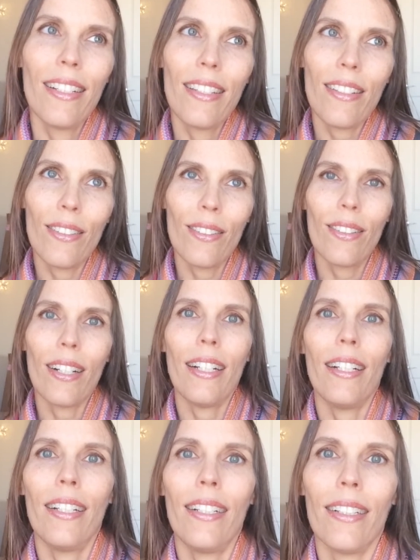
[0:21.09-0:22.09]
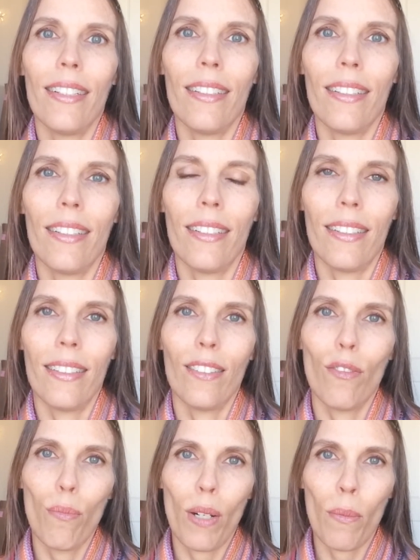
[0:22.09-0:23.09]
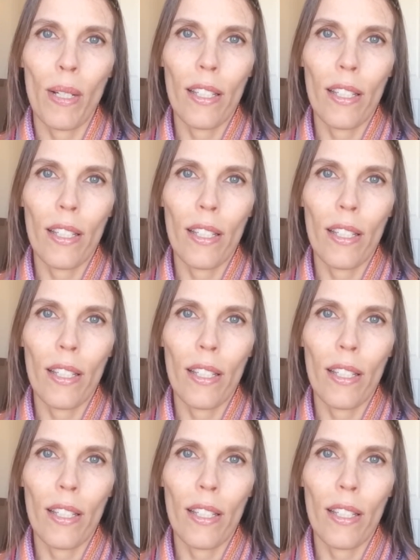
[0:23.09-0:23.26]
So I bought